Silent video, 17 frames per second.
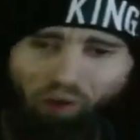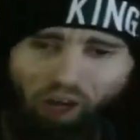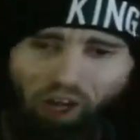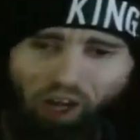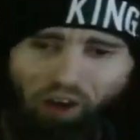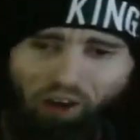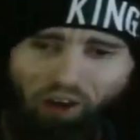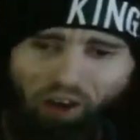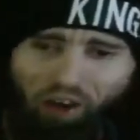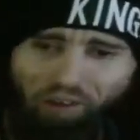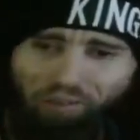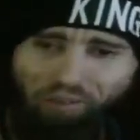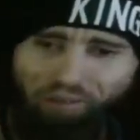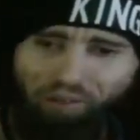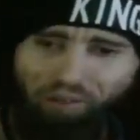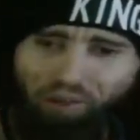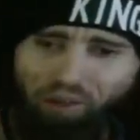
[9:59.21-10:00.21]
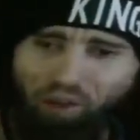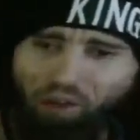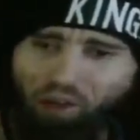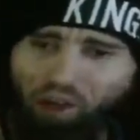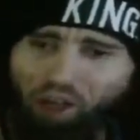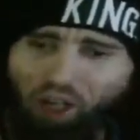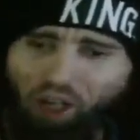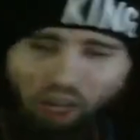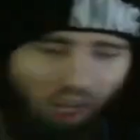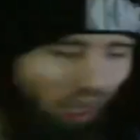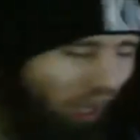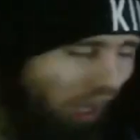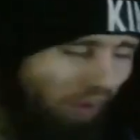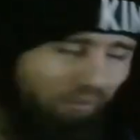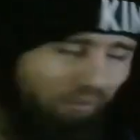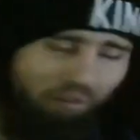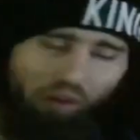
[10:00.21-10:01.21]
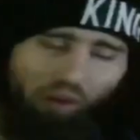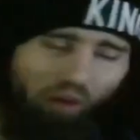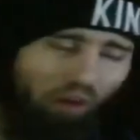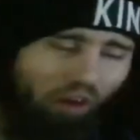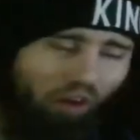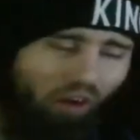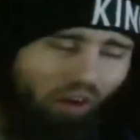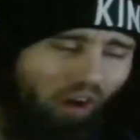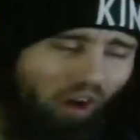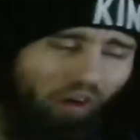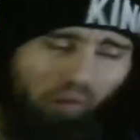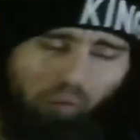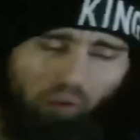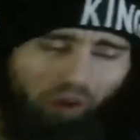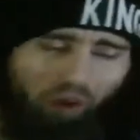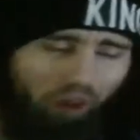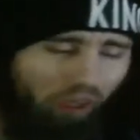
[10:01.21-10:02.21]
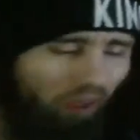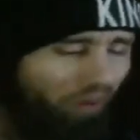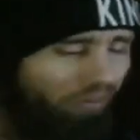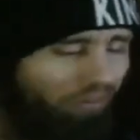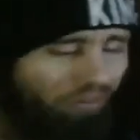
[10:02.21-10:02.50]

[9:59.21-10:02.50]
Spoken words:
I absolutely love putting on